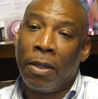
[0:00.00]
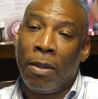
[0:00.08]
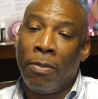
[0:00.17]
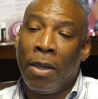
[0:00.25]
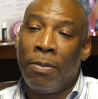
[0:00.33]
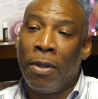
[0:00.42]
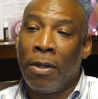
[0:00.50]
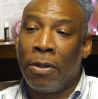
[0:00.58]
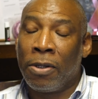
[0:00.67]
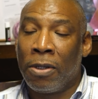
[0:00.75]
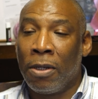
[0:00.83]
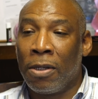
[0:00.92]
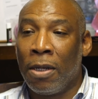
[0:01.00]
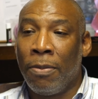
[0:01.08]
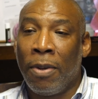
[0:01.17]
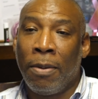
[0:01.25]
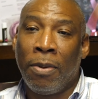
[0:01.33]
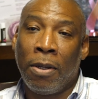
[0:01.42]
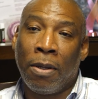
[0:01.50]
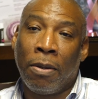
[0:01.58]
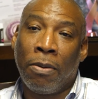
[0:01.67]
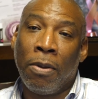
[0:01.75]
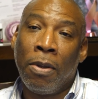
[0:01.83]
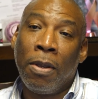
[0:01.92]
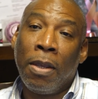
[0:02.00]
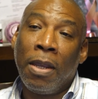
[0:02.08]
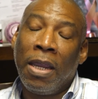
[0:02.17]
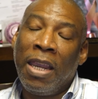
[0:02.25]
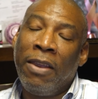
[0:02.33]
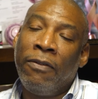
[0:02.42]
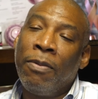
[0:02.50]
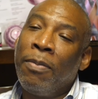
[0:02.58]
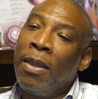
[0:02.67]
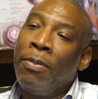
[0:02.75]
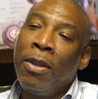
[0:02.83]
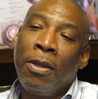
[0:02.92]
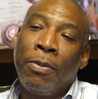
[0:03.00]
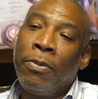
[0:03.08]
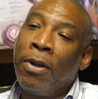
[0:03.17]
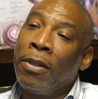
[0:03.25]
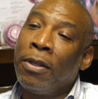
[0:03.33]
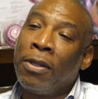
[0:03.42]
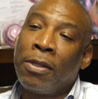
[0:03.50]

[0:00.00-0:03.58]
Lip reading: It may be your sister, it may be even maybe your brother.